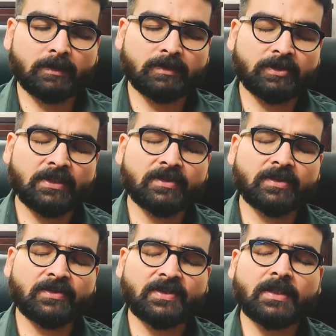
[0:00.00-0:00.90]

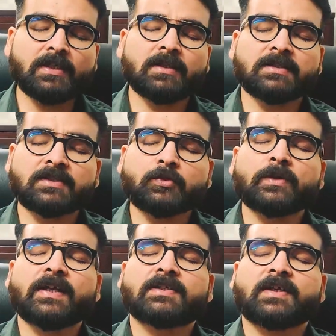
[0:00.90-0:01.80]
just see the
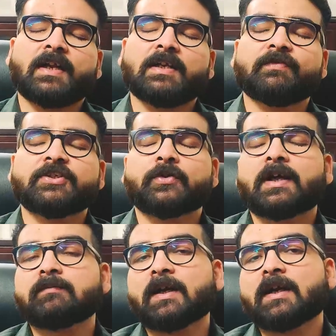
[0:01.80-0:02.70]
zodiac sign in which your
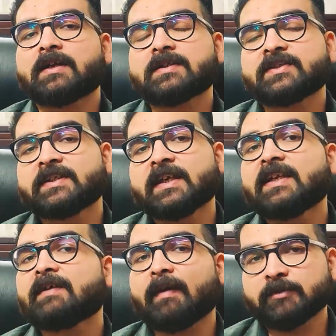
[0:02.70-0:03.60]
Atmakarak is sitting
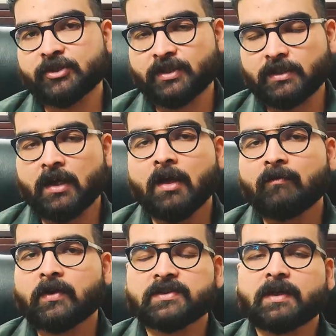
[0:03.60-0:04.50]
in Navamsha chart.
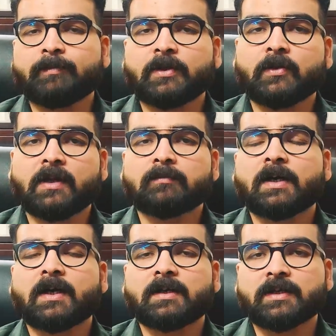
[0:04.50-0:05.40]
For example, your
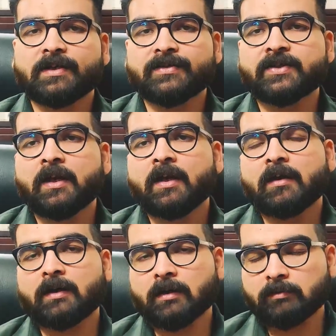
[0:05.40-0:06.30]
Atmakarak is
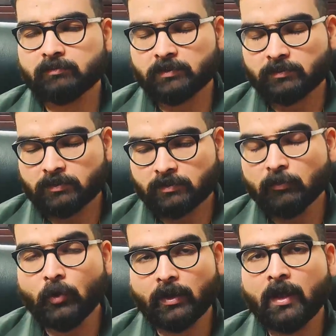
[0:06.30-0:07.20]

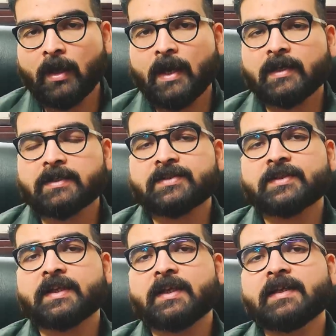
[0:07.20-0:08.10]
moon and it is
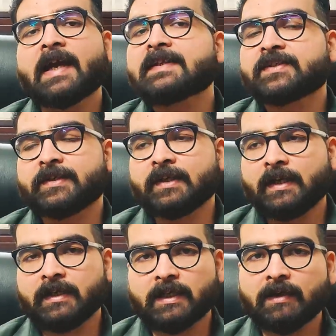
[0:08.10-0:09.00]
sitting in Cancer
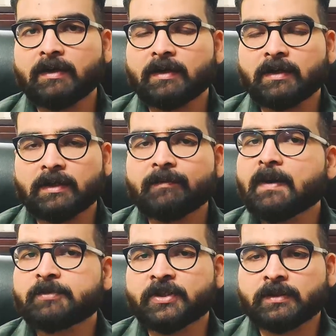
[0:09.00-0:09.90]
in
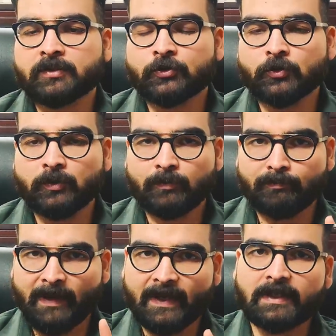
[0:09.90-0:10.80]
Navamsha. So
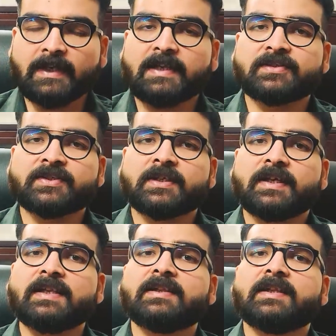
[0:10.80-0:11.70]
make Cancer
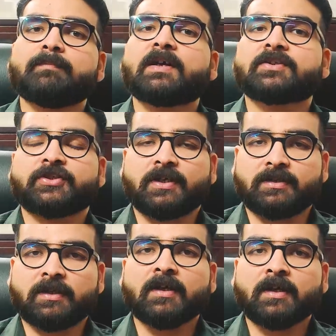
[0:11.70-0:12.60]
in the birth
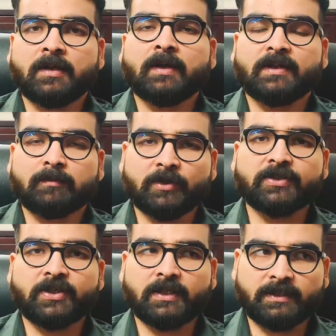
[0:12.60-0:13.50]
chart. In the
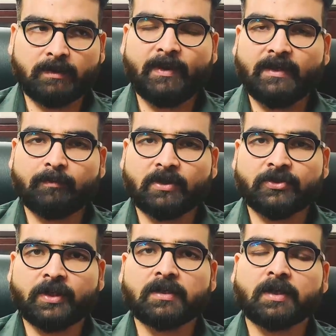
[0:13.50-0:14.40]
birth chart, in the main birth
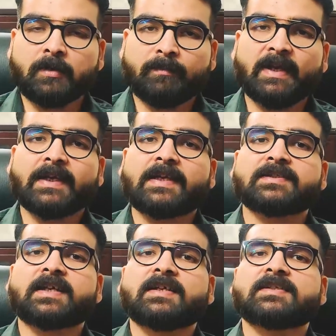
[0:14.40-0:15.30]
chart, make
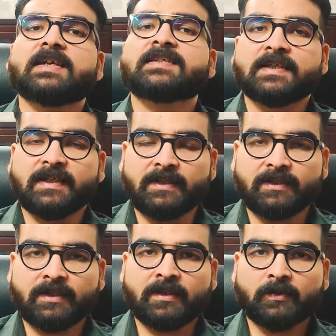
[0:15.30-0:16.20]
Cancer as the
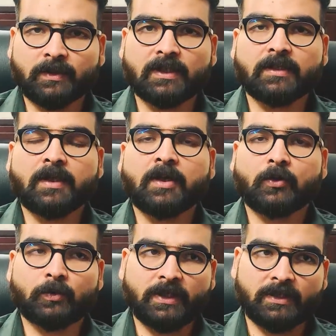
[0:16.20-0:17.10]
ascendant. Okay,
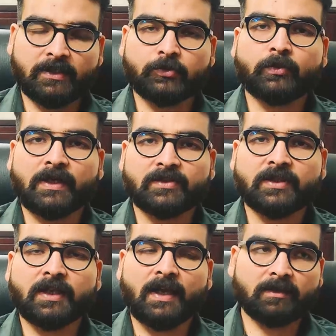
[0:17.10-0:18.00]
rotate it to
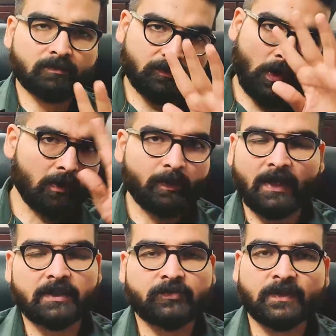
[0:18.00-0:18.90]
Cancer and all
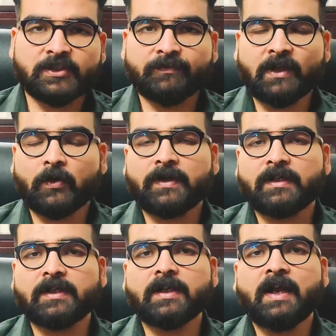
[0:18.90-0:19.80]
planets will shift
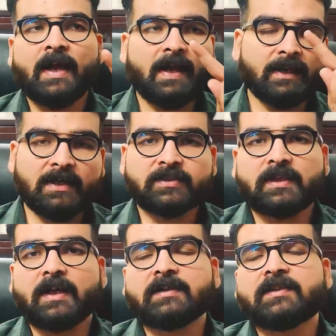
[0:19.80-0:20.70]
accordingly,
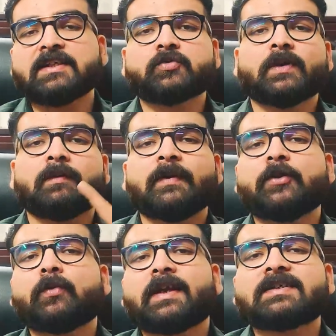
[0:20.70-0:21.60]
and this will be known as